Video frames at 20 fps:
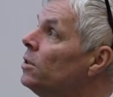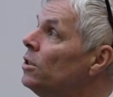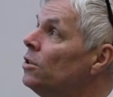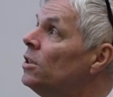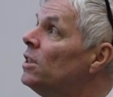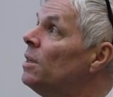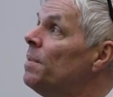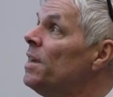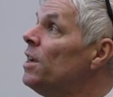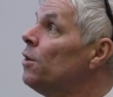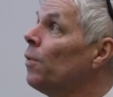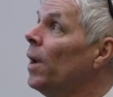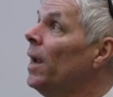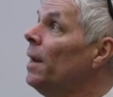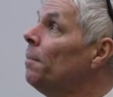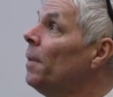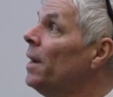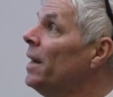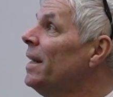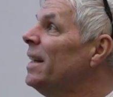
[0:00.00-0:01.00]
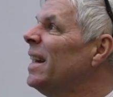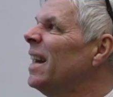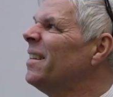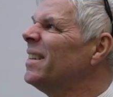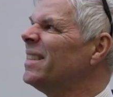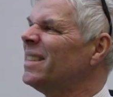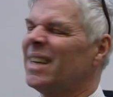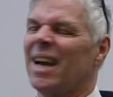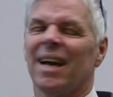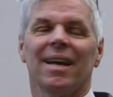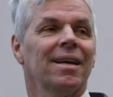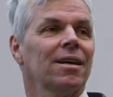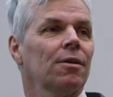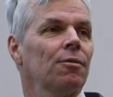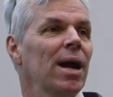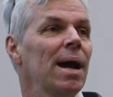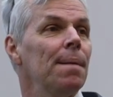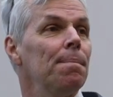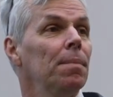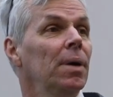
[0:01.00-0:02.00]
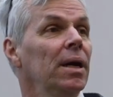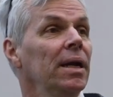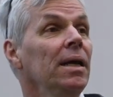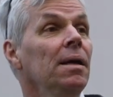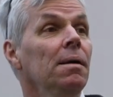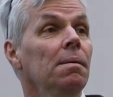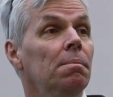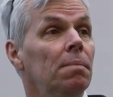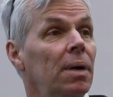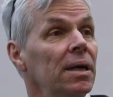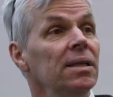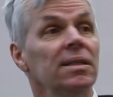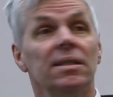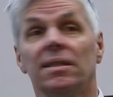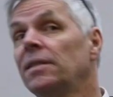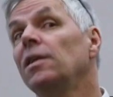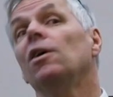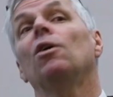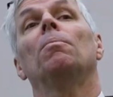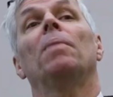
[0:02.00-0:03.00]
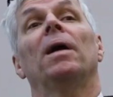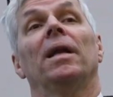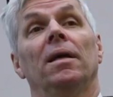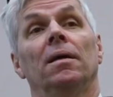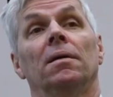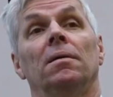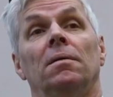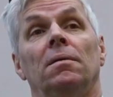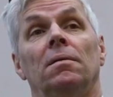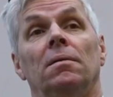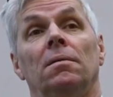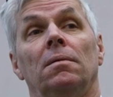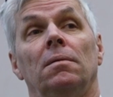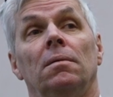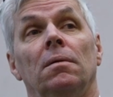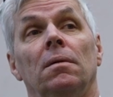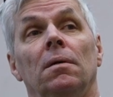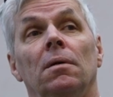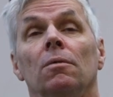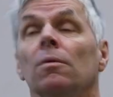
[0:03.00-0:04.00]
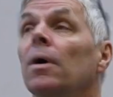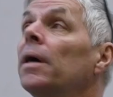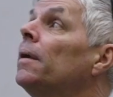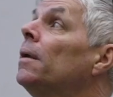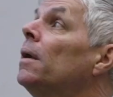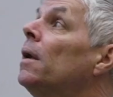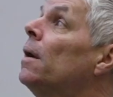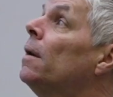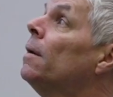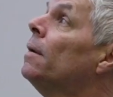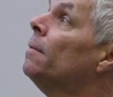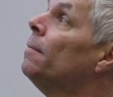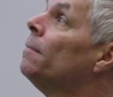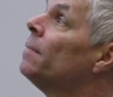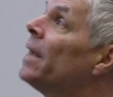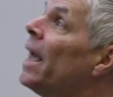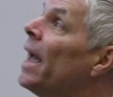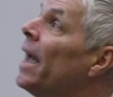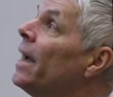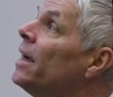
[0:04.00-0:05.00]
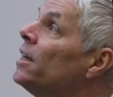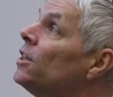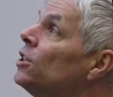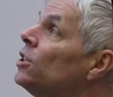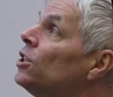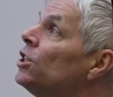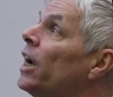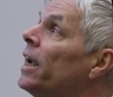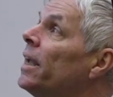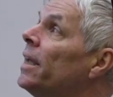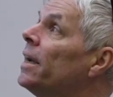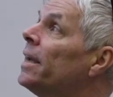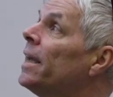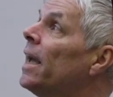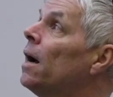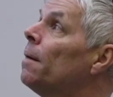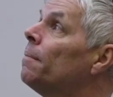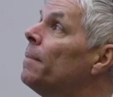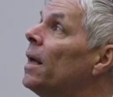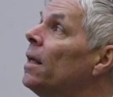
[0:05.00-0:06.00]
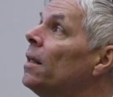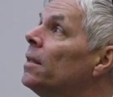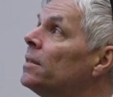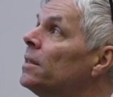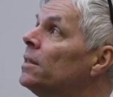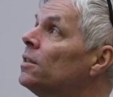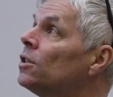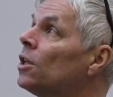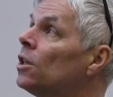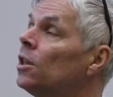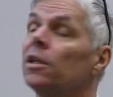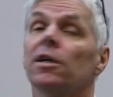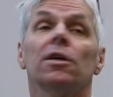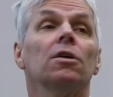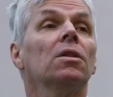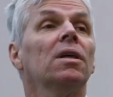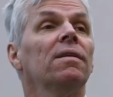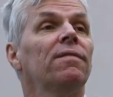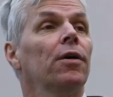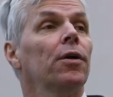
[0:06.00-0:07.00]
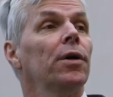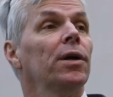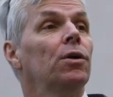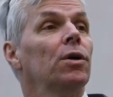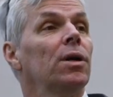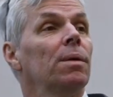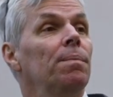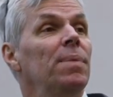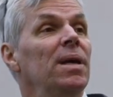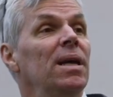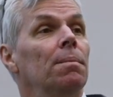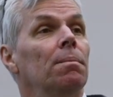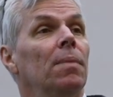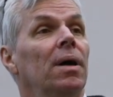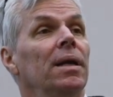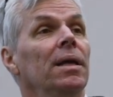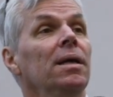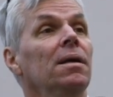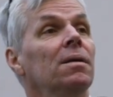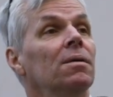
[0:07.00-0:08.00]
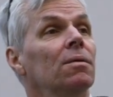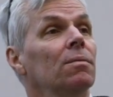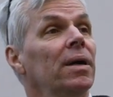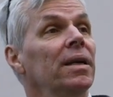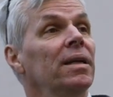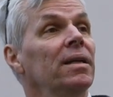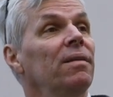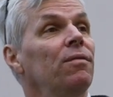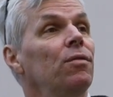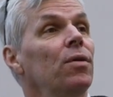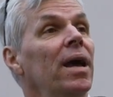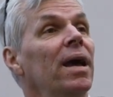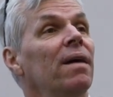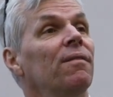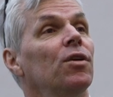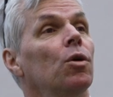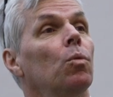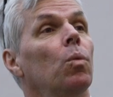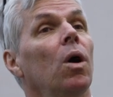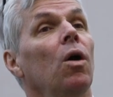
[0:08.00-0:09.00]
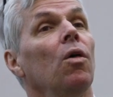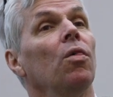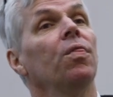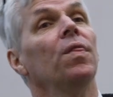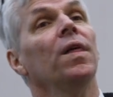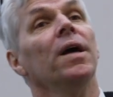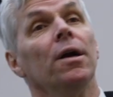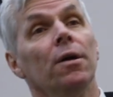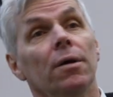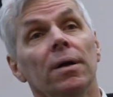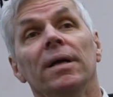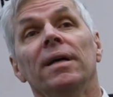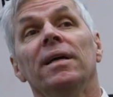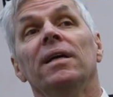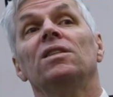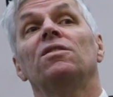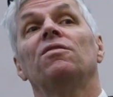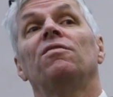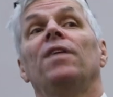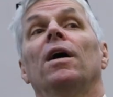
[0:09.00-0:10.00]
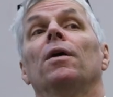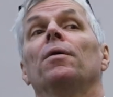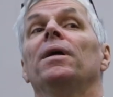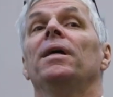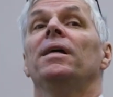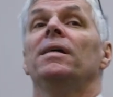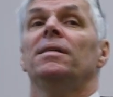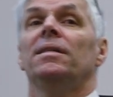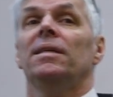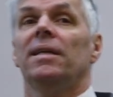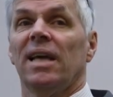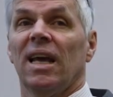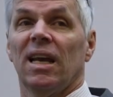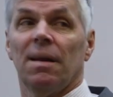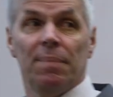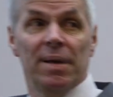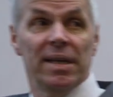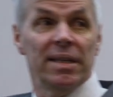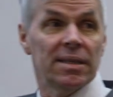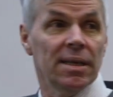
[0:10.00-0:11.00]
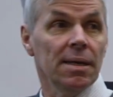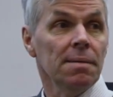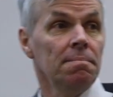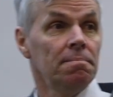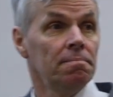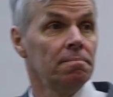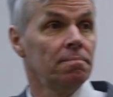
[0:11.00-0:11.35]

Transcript: used to be great money. Now it's kind of crap money, but it's still money. Right? Cash, checking account balances, clearly very good at being money. Right? If you have your wealth there, it's very easy to get a pizza.